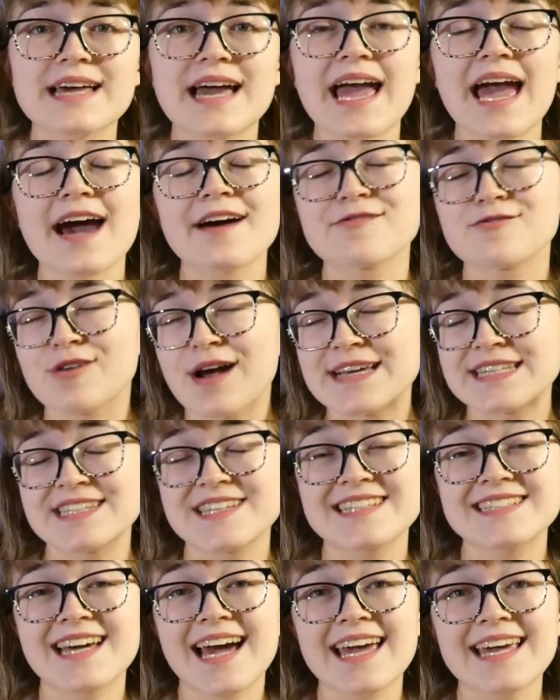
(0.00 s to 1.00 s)
I have Rise of
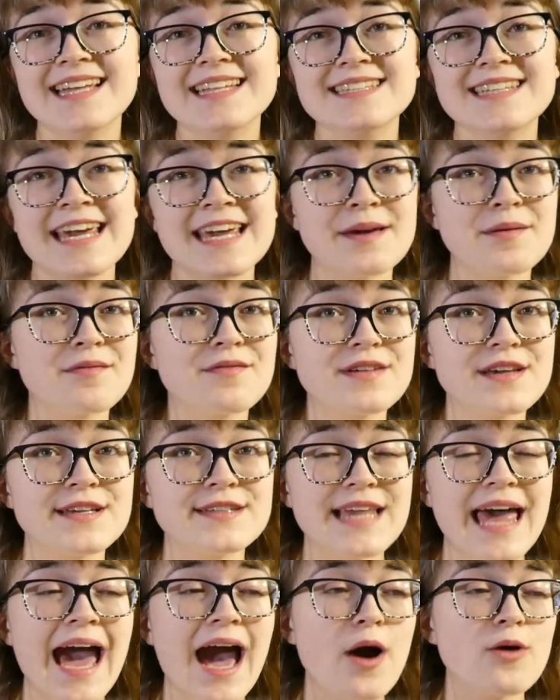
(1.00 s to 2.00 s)
the Titans
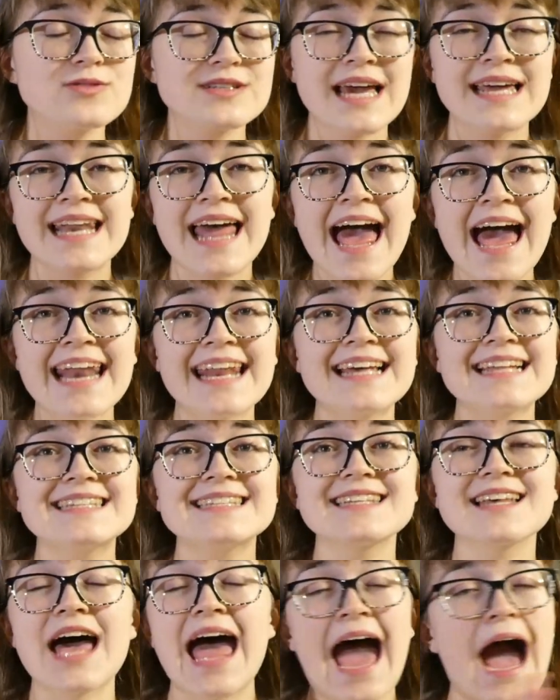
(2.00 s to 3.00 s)
AMVs out and
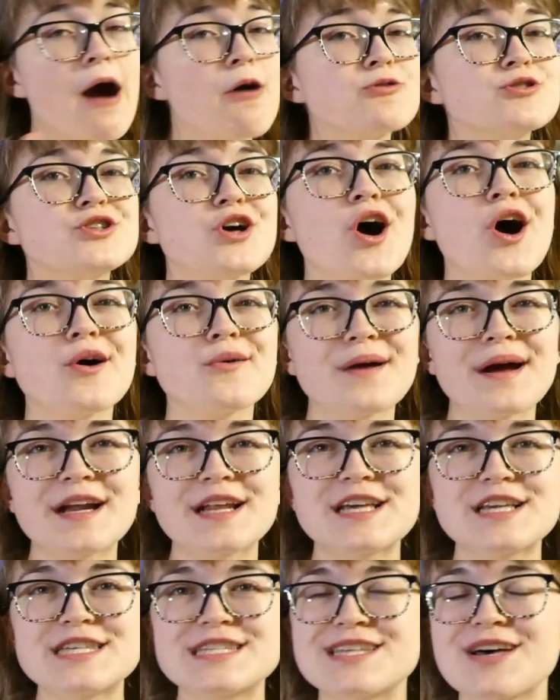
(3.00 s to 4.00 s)
edits out
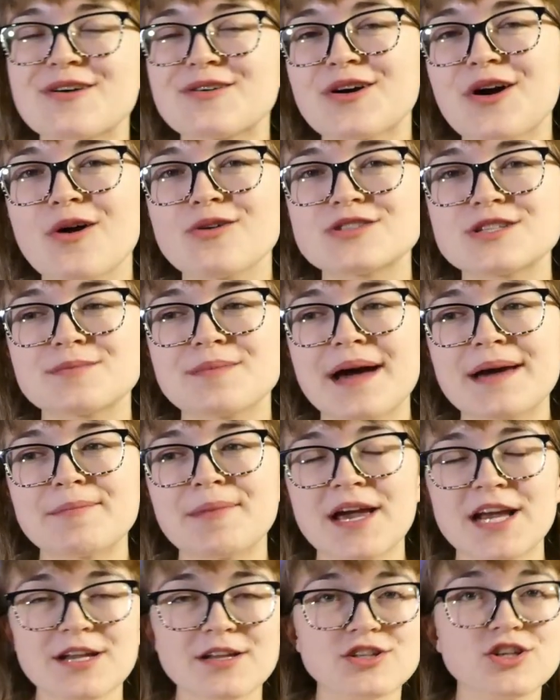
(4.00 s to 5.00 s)
already, so go to
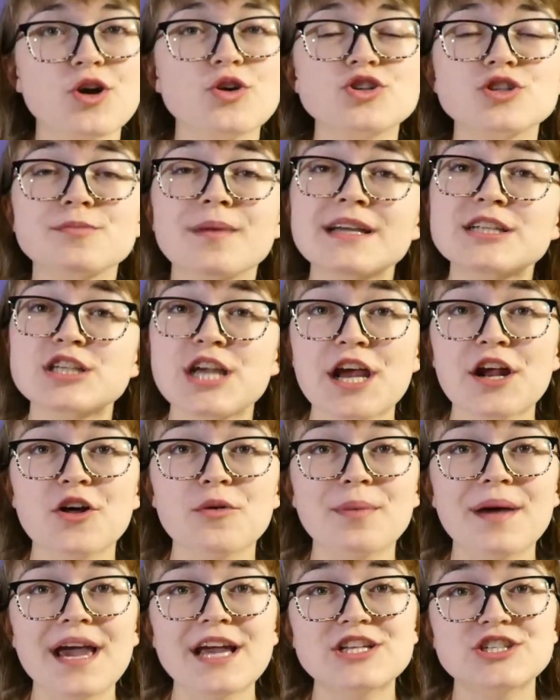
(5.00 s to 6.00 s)
my
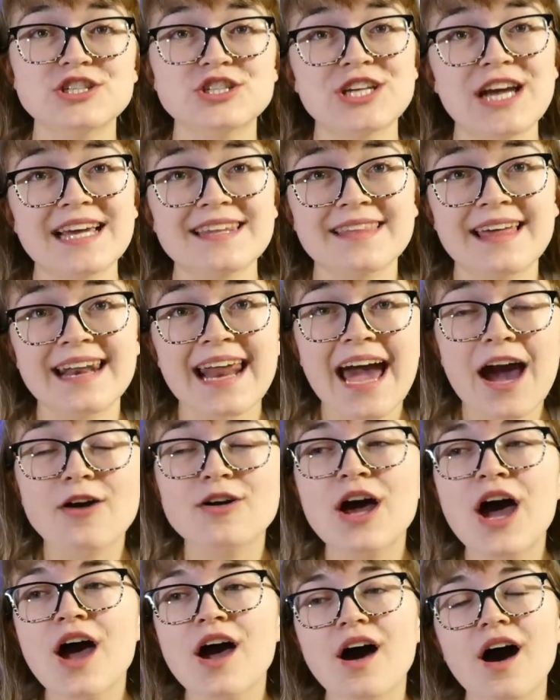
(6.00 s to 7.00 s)
channel page to check that
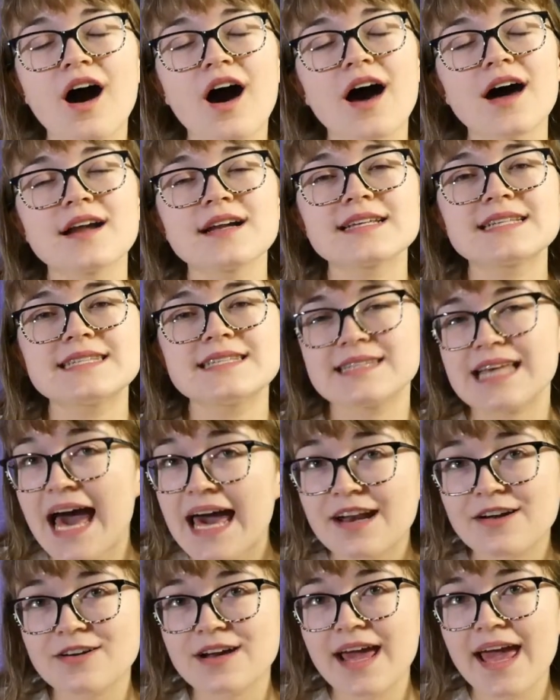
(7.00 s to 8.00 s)
out. On
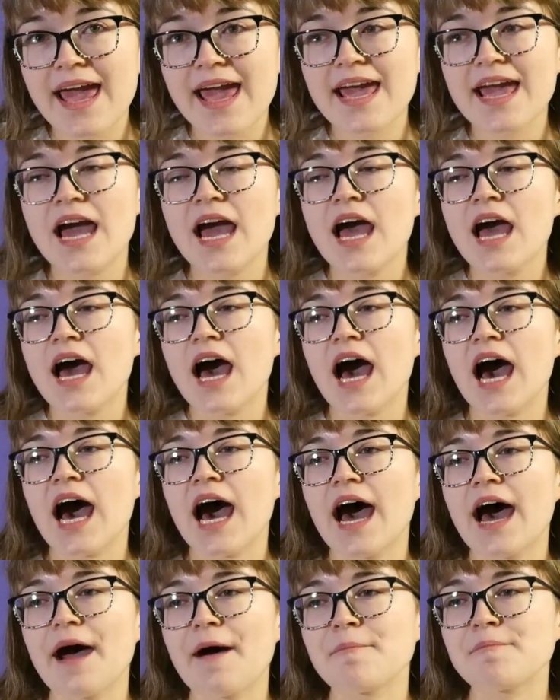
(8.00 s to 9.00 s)
Saturday,
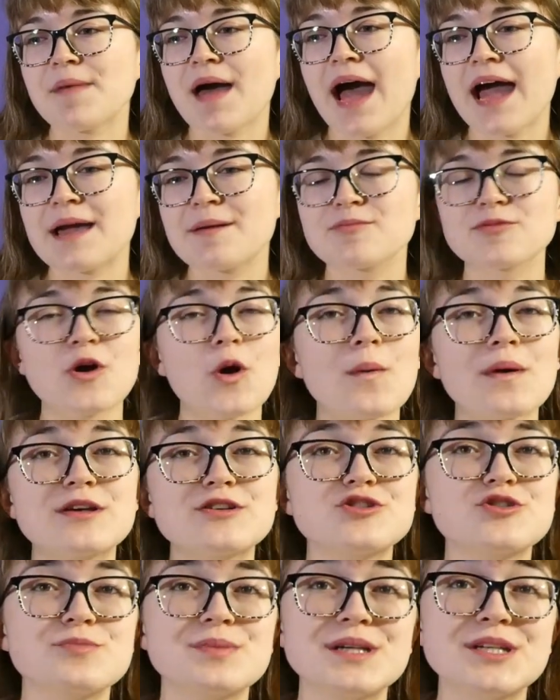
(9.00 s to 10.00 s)
I'm
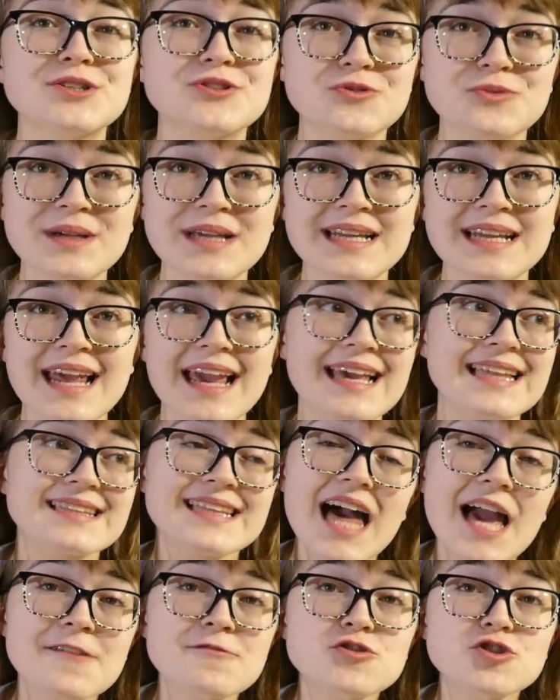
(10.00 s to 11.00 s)
going to be doing a
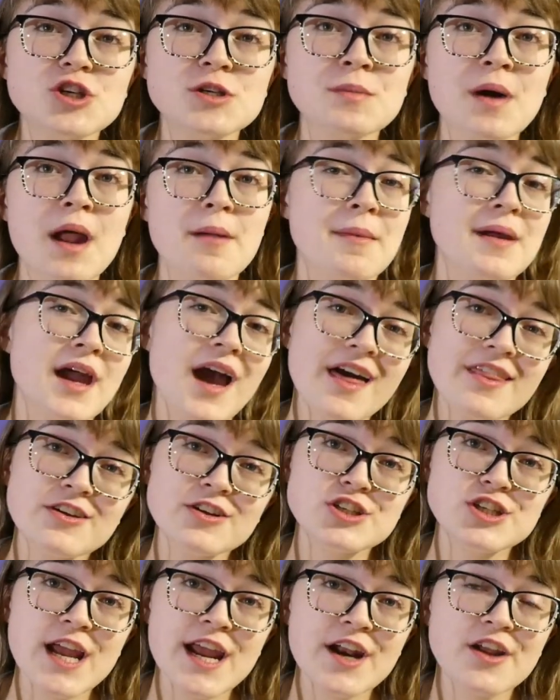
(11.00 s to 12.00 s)
live stream on my
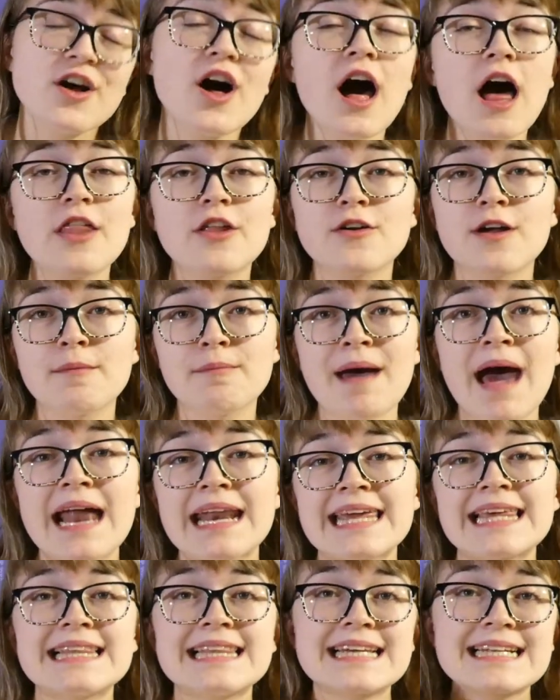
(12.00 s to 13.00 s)
other channel, Other and
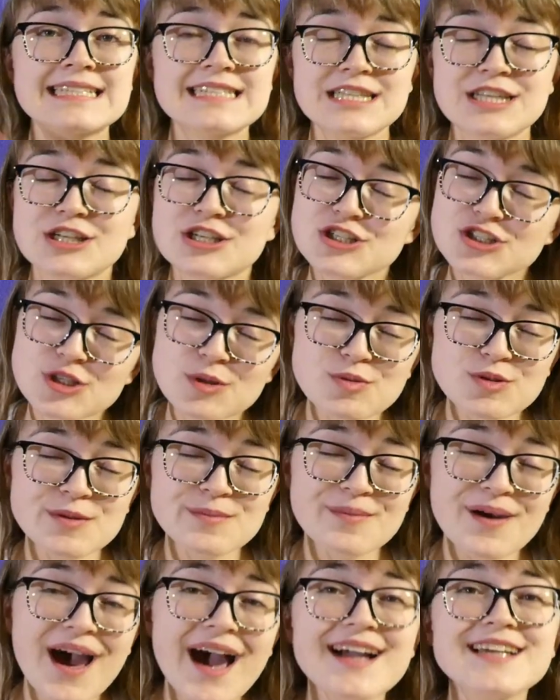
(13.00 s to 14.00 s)
Maddie, linked in the
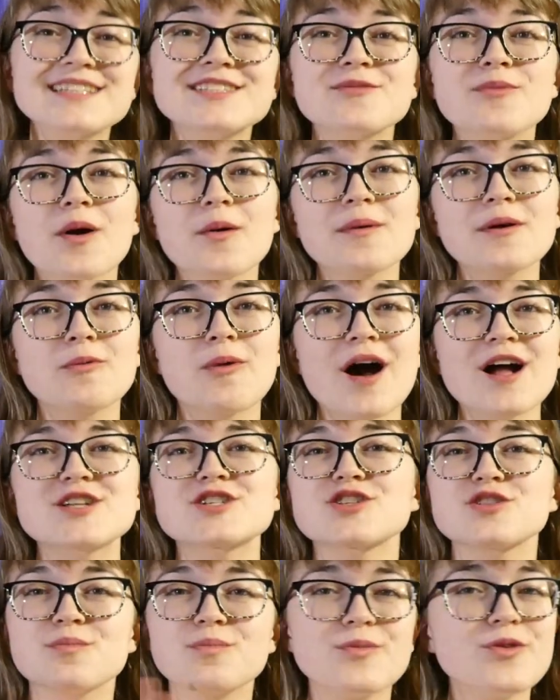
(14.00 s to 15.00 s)
description box, where we
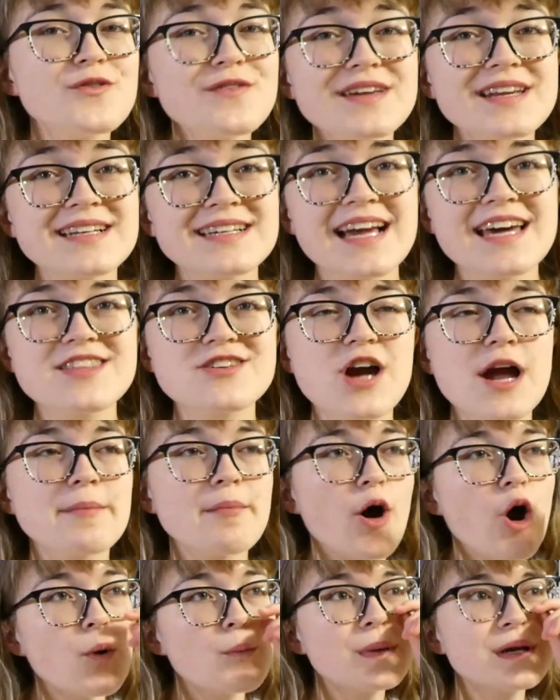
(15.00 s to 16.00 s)
watch the movie together.
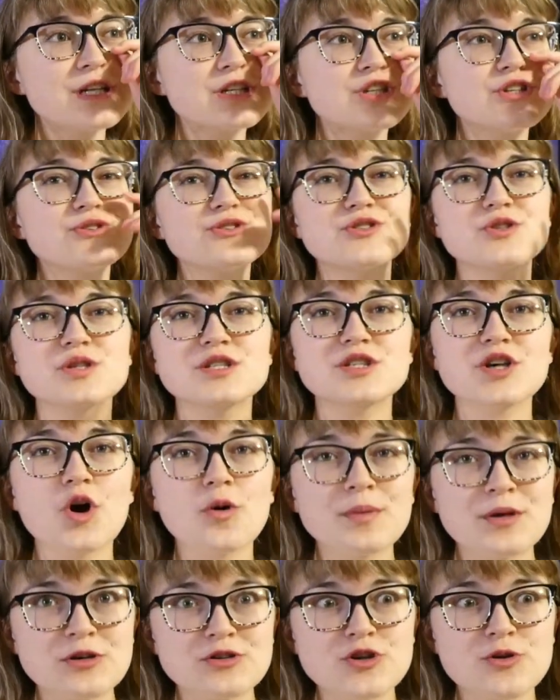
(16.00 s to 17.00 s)
I'm hoping to, so let's
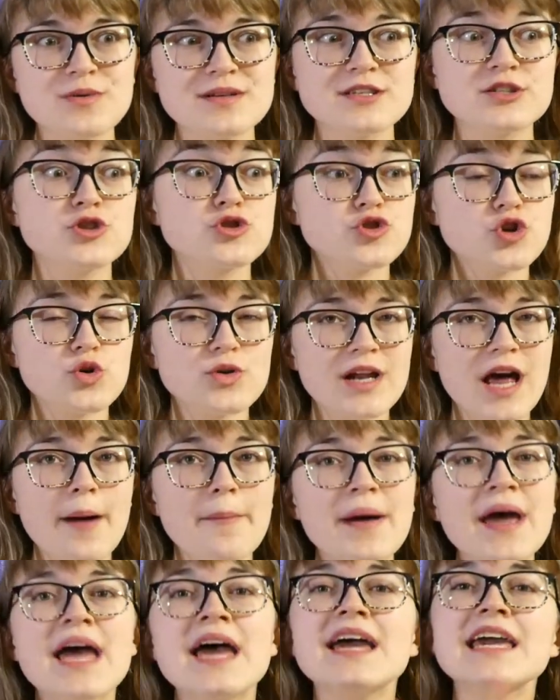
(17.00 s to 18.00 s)
hope YouTube doesn't screw it
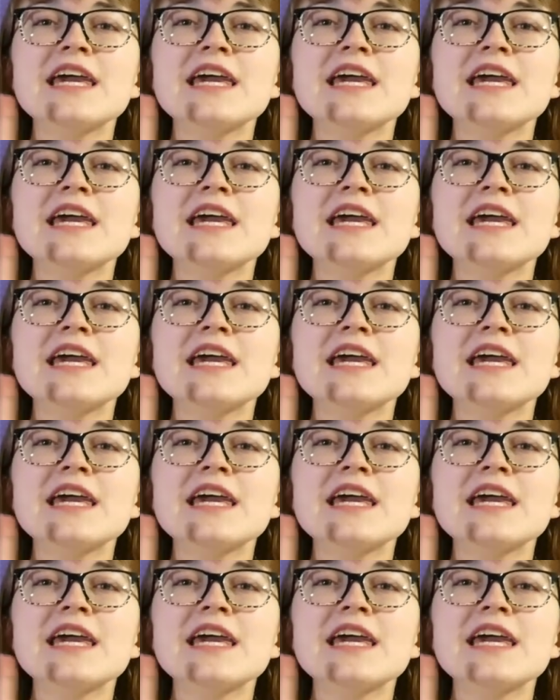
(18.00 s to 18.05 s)
up.